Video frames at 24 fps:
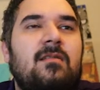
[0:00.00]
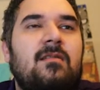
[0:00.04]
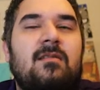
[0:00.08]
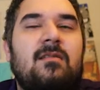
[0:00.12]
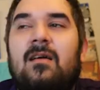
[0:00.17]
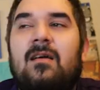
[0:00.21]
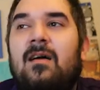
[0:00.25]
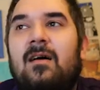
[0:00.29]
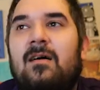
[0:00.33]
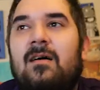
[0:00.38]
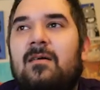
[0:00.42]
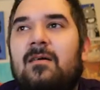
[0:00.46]

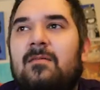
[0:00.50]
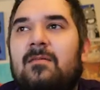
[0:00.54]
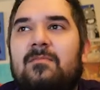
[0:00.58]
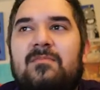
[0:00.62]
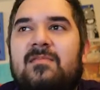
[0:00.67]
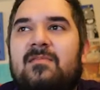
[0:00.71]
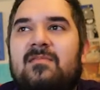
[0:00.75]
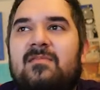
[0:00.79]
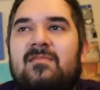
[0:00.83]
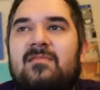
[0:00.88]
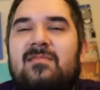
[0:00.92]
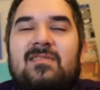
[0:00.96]
You're
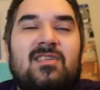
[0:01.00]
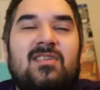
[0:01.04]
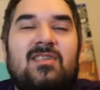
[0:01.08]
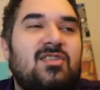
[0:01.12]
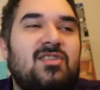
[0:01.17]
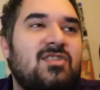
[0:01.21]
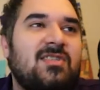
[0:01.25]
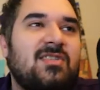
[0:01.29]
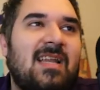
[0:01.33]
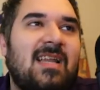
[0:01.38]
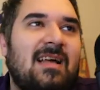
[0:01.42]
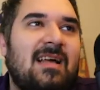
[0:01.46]

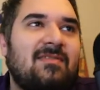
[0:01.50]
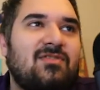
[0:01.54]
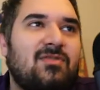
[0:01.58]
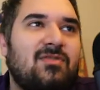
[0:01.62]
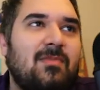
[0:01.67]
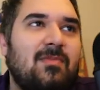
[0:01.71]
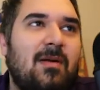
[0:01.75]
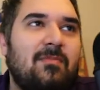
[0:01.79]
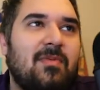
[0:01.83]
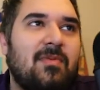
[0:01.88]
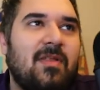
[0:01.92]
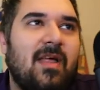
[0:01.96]
just going to have to
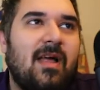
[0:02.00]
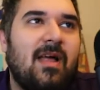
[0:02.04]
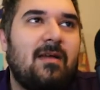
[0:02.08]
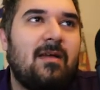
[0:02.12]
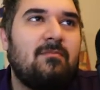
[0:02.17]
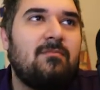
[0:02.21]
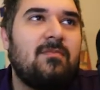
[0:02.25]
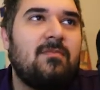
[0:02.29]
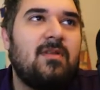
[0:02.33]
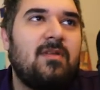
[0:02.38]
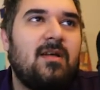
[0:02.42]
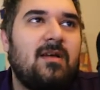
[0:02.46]
remember
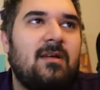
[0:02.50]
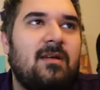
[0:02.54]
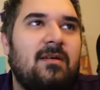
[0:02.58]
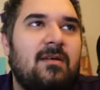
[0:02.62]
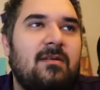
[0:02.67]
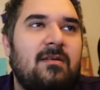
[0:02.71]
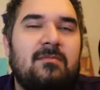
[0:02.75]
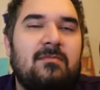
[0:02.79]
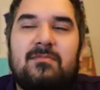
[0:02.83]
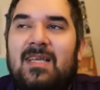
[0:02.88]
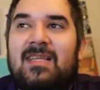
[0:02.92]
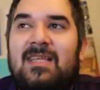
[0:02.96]
that.
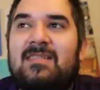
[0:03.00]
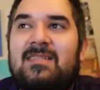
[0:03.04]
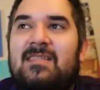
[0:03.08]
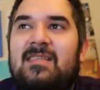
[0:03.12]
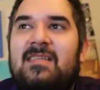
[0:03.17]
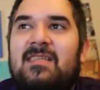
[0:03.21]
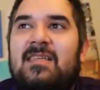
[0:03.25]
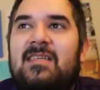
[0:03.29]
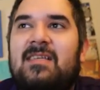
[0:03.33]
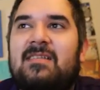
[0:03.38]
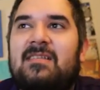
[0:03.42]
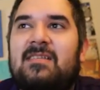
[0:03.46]

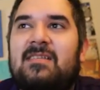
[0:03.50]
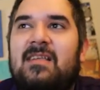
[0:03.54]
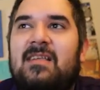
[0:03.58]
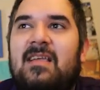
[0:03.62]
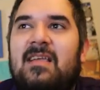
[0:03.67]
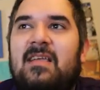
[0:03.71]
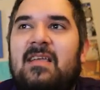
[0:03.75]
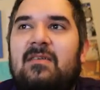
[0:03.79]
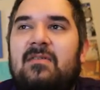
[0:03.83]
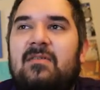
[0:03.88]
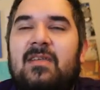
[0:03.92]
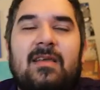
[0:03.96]
Density is
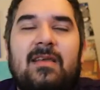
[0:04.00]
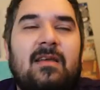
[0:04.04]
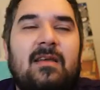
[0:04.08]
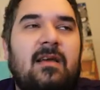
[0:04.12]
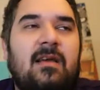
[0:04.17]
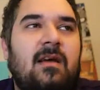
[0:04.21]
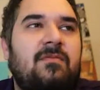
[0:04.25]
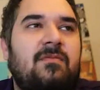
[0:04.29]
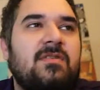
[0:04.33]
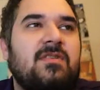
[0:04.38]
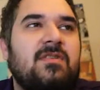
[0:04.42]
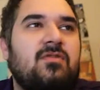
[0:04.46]
a
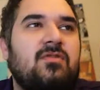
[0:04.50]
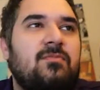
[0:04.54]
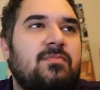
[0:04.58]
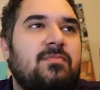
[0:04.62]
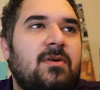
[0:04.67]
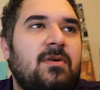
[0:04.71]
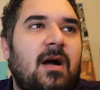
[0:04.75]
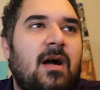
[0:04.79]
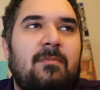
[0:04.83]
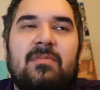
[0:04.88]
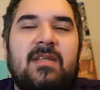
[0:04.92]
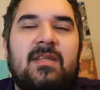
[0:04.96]
physical
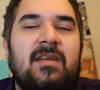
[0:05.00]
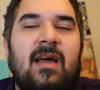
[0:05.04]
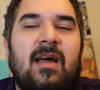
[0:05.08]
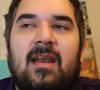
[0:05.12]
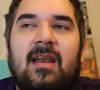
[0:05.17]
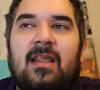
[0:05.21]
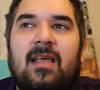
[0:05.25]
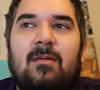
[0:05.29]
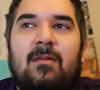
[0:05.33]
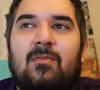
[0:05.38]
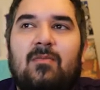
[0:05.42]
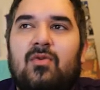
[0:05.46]
property, not a
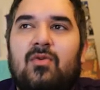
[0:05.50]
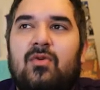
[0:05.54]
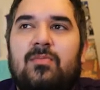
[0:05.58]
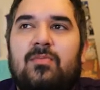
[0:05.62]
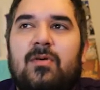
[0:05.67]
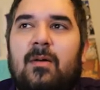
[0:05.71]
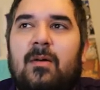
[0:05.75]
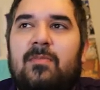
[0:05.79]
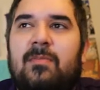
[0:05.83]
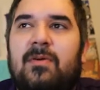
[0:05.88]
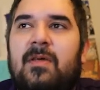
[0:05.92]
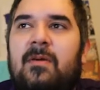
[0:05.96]
chemical
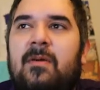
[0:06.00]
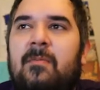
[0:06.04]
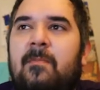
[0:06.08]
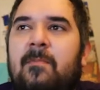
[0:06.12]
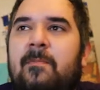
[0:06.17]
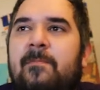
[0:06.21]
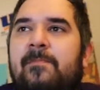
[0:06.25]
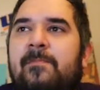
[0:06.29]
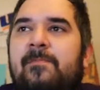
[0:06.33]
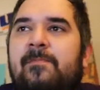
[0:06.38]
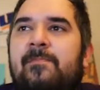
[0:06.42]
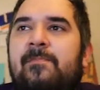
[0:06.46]
property.
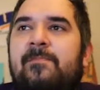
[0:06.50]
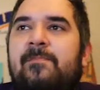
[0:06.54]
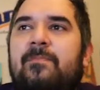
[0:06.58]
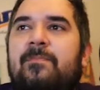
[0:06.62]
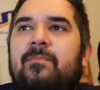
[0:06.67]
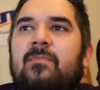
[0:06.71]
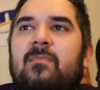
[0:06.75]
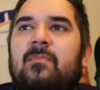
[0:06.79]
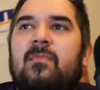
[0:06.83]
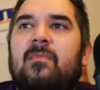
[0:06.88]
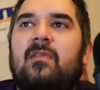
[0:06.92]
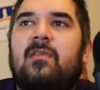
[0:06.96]

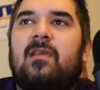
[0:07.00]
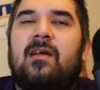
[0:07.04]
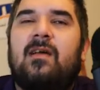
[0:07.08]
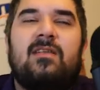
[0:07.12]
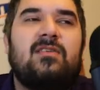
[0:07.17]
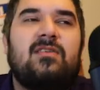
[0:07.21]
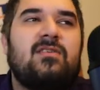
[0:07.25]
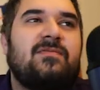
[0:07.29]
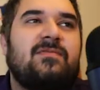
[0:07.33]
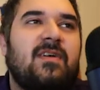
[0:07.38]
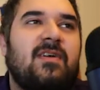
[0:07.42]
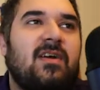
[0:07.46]
And
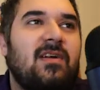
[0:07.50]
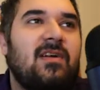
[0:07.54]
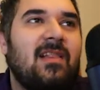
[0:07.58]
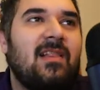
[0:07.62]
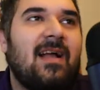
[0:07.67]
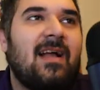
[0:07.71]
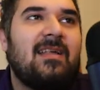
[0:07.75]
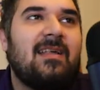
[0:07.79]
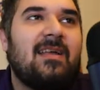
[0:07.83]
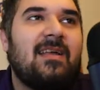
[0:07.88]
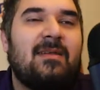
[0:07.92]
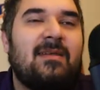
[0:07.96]
you're very
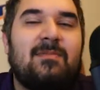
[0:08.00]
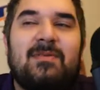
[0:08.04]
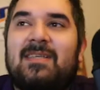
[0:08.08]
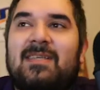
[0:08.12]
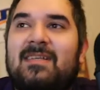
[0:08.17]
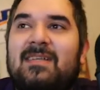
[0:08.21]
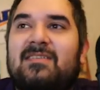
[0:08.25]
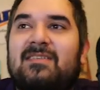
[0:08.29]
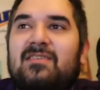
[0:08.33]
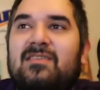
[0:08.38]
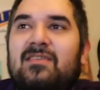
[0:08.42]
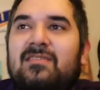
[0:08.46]
likely going to be
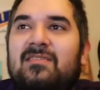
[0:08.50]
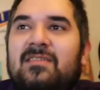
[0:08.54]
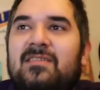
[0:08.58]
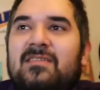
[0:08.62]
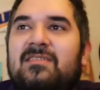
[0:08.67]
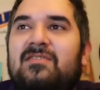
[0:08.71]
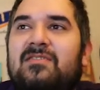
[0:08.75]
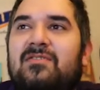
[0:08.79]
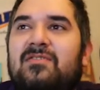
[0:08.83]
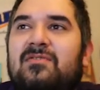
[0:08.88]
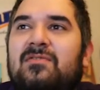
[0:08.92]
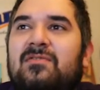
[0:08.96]
tested on this
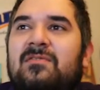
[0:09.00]
too.